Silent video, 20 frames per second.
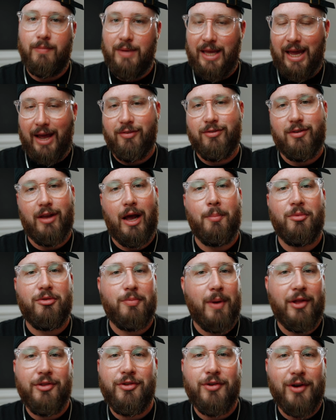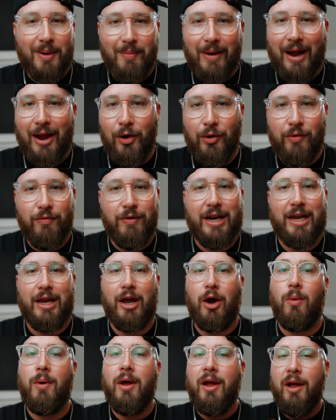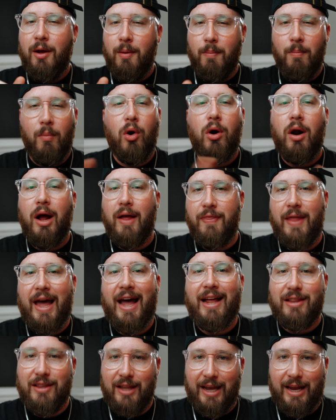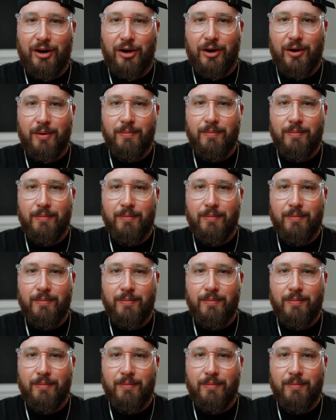Yes, I'm sponsoring my own video. More on that later.